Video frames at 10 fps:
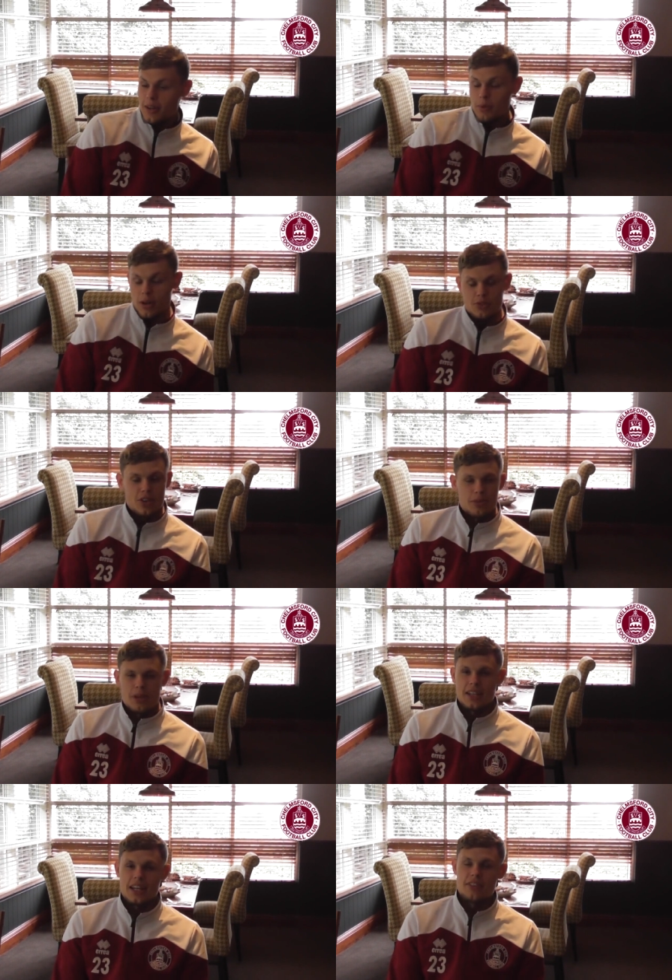but I'm trying
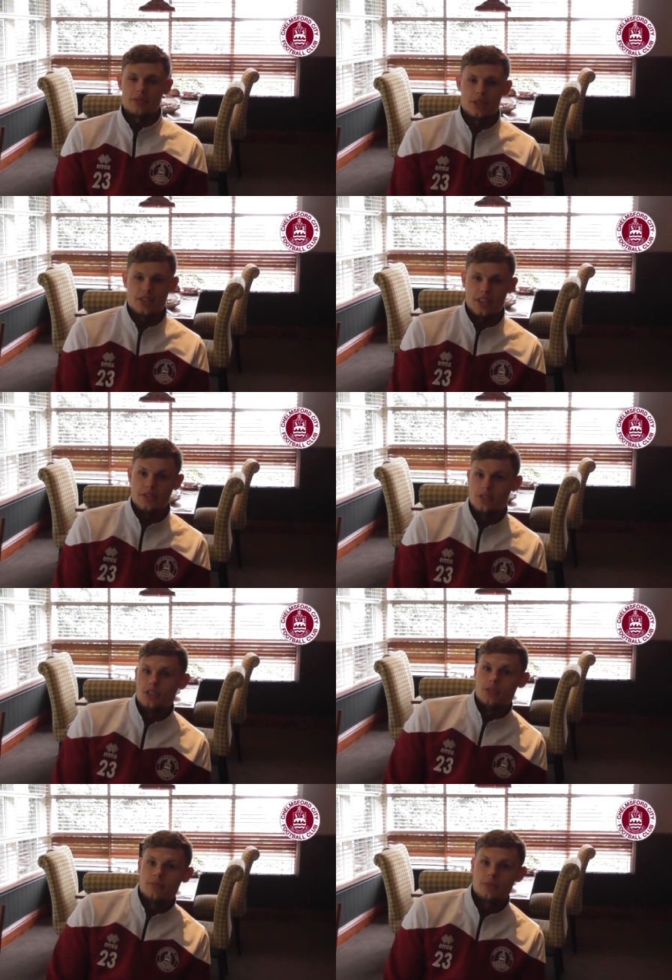to make a name for myself and
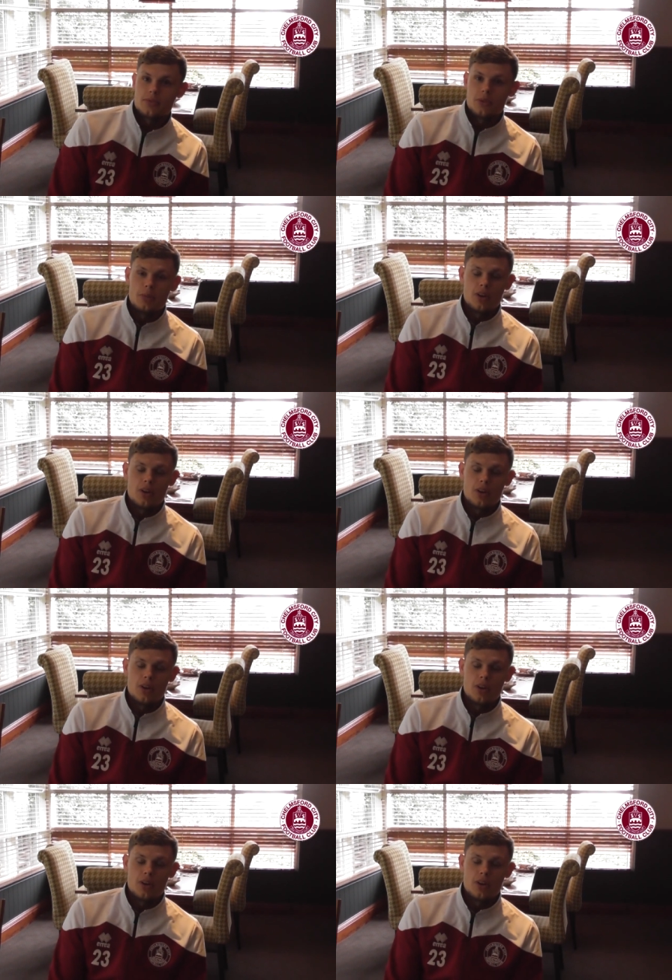do it through